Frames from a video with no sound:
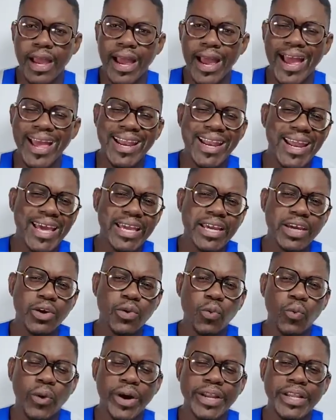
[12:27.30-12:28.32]
I like
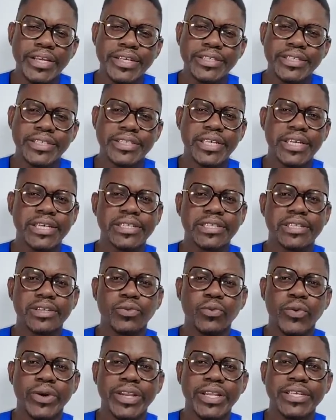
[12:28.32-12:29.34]
what he said
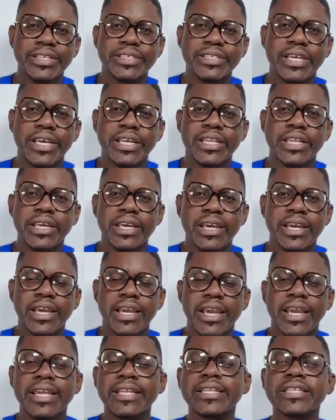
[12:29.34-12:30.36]
when he said,
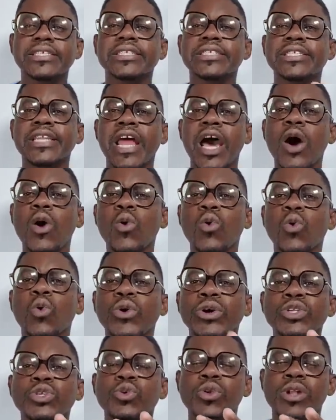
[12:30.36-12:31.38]
it is now
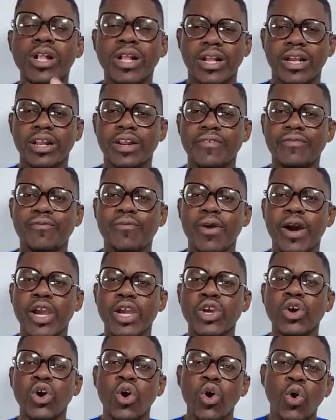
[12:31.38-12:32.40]
going to
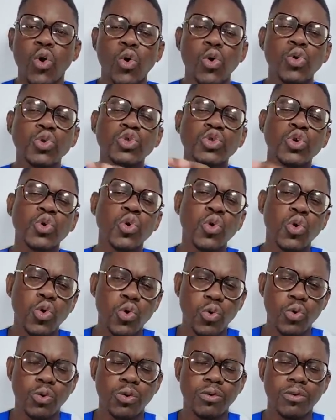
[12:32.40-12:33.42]
clarify who's
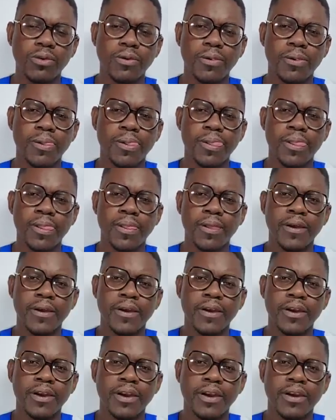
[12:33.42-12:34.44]
who
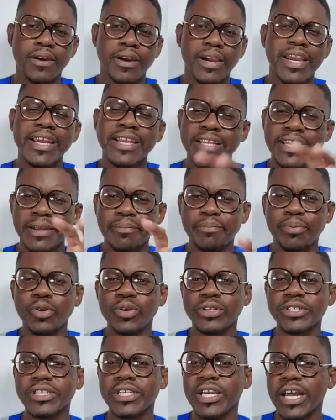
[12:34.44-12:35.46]
in the
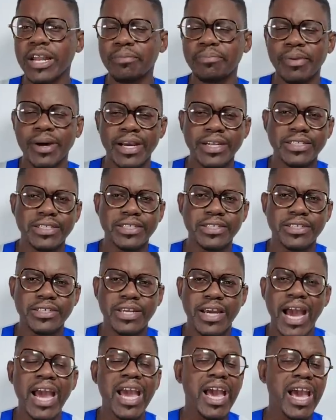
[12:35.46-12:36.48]
political party.
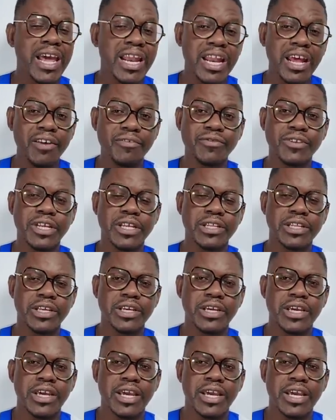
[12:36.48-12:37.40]
I love that.